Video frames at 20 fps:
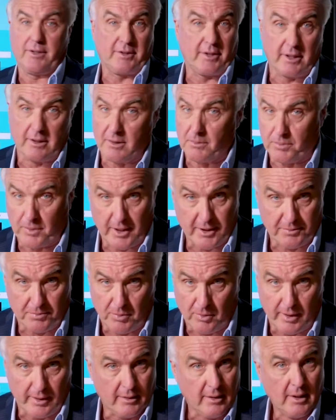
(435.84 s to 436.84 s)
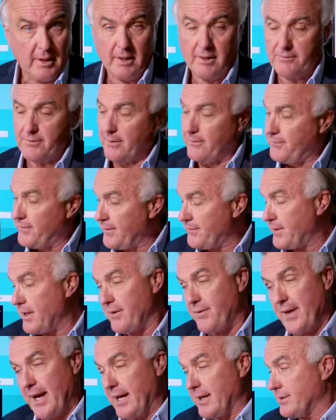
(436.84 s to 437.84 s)
single price point, from
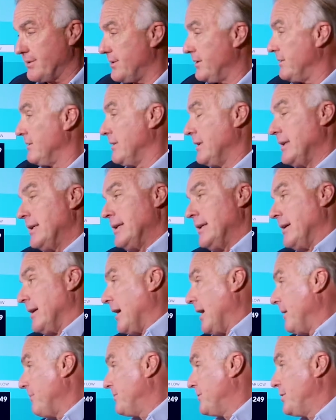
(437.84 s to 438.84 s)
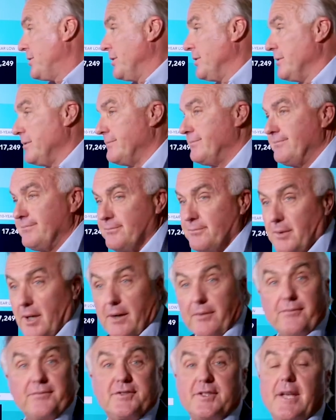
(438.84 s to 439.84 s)
50,000 up to,
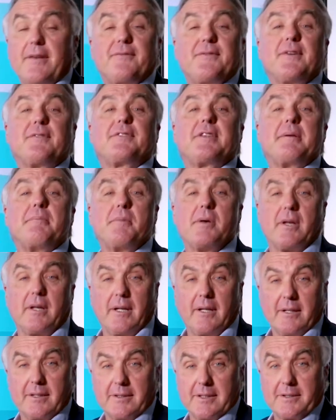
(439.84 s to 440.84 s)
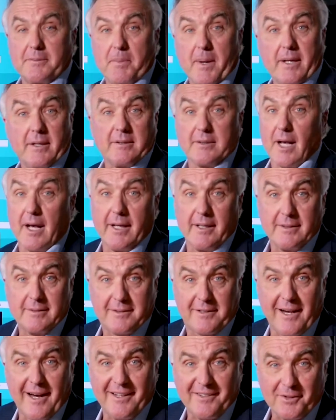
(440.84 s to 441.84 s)
well, say 50 million, because that's about as high as
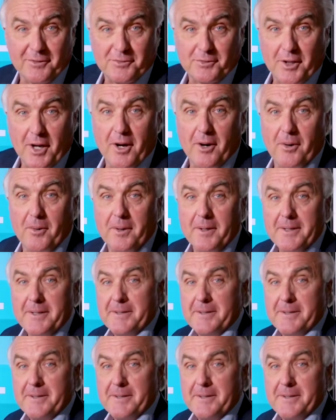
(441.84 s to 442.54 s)
condos go